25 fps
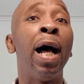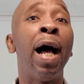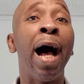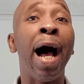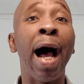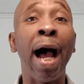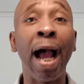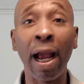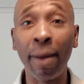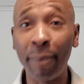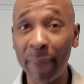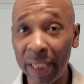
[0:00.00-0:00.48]

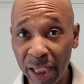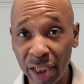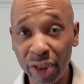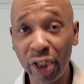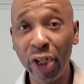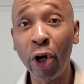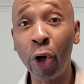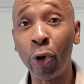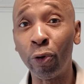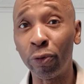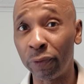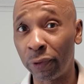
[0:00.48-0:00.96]
I'm an
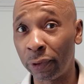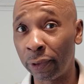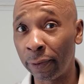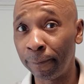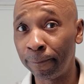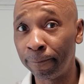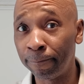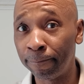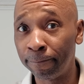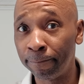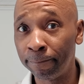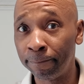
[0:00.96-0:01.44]
adult.
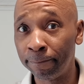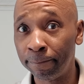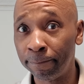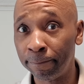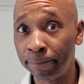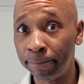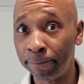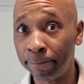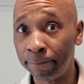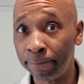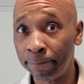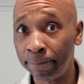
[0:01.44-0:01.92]

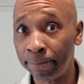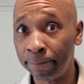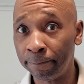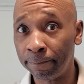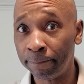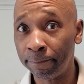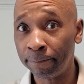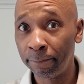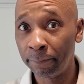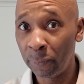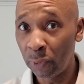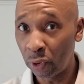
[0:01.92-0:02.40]

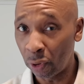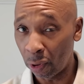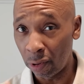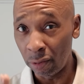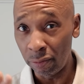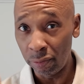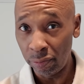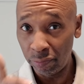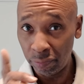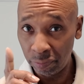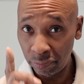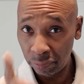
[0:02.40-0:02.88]

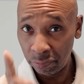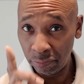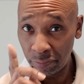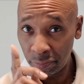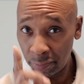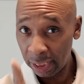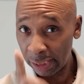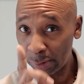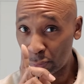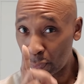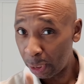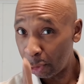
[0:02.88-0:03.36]
So
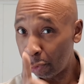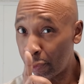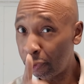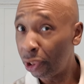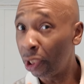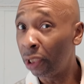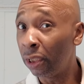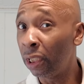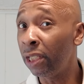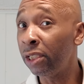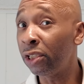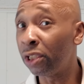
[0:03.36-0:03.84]
that's why you
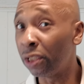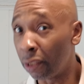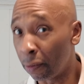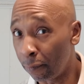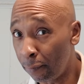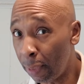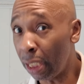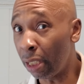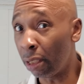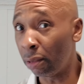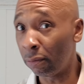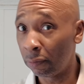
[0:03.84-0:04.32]
should listen to
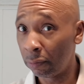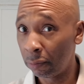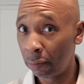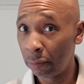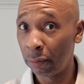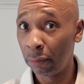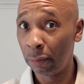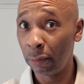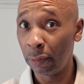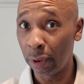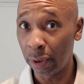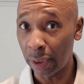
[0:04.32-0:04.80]
me,
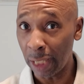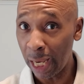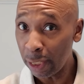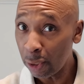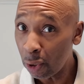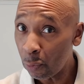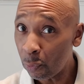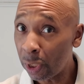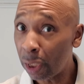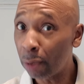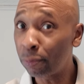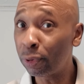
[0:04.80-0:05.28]
because I
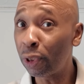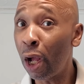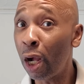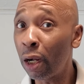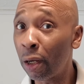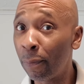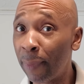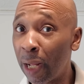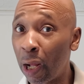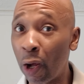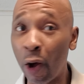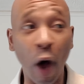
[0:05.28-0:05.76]
know what I'm
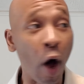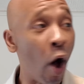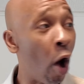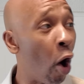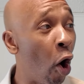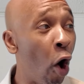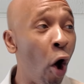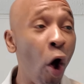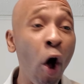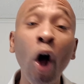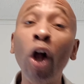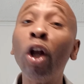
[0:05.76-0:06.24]
talking about.
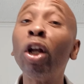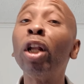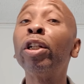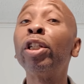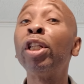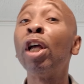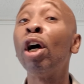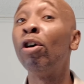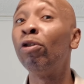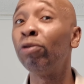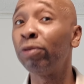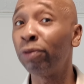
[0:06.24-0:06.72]
All
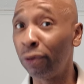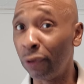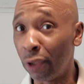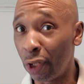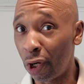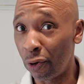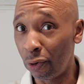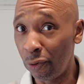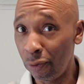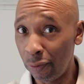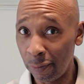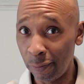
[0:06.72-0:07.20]
adults
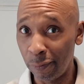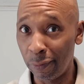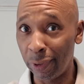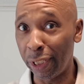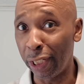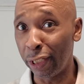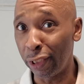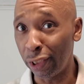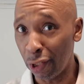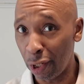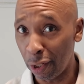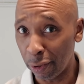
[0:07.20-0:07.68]
know what
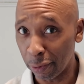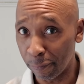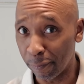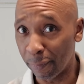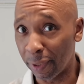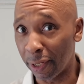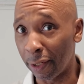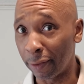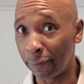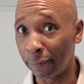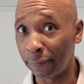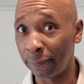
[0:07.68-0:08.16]
they're talking
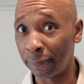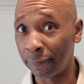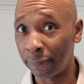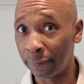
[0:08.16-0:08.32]
about.